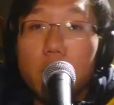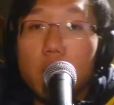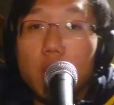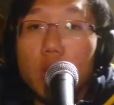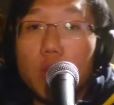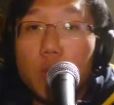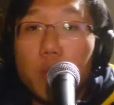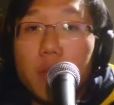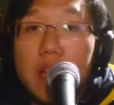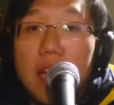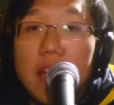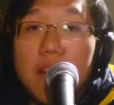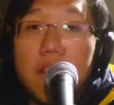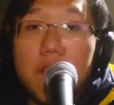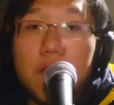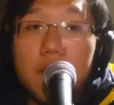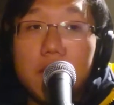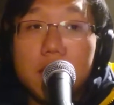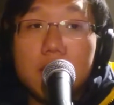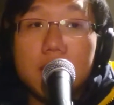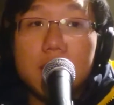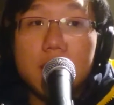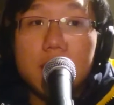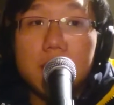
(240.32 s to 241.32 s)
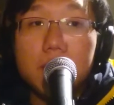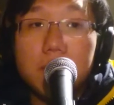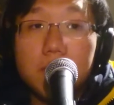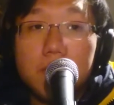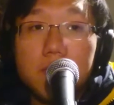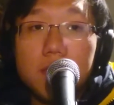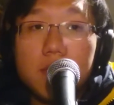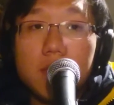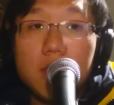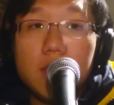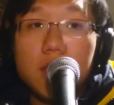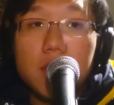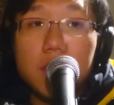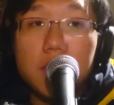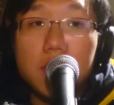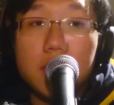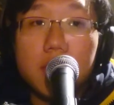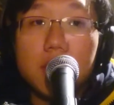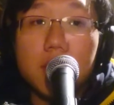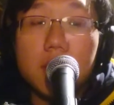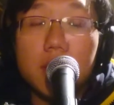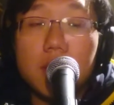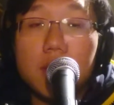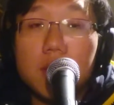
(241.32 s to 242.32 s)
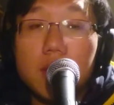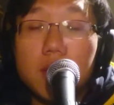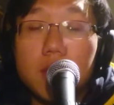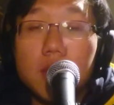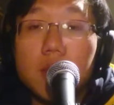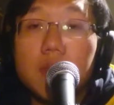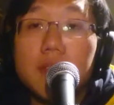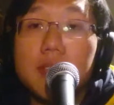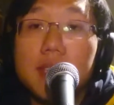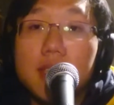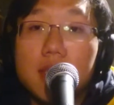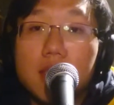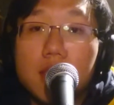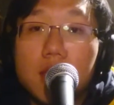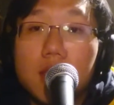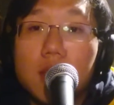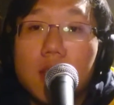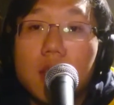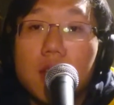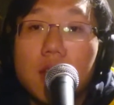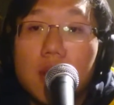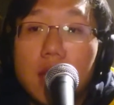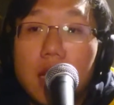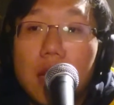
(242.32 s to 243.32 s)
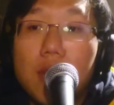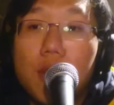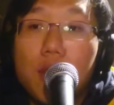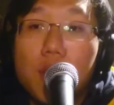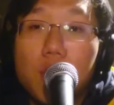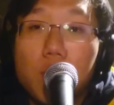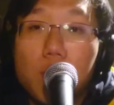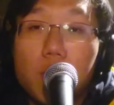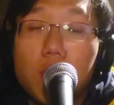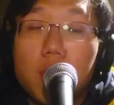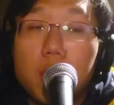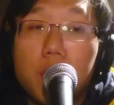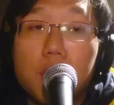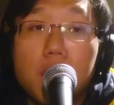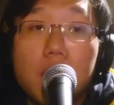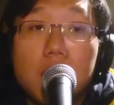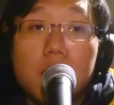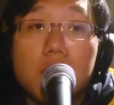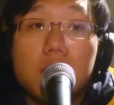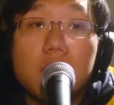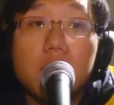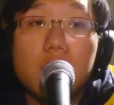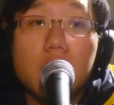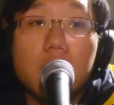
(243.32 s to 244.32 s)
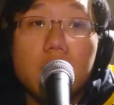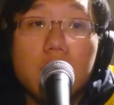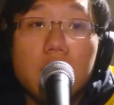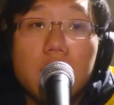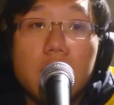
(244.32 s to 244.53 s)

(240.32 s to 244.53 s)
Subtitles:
on, we have Vista. Vista, or Vista, however you want to pronounce it.